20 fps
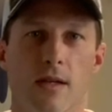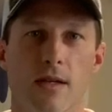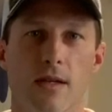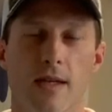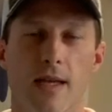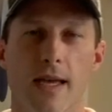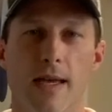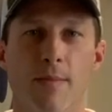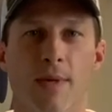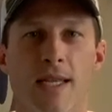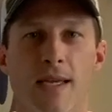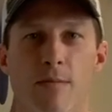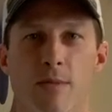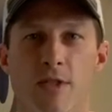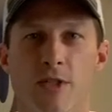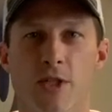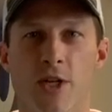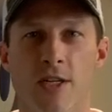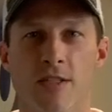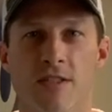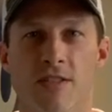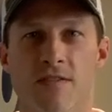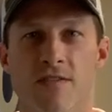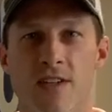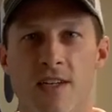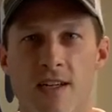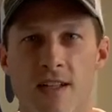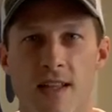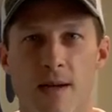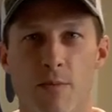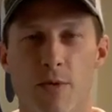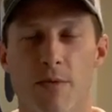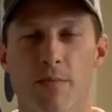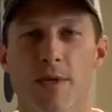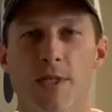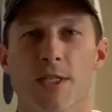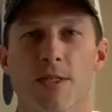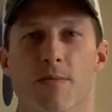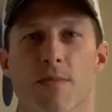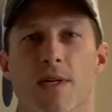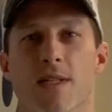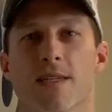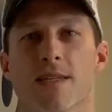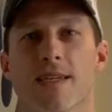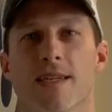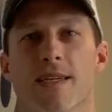Hey, my name is Jud Savelle. I'm with Bishop Clean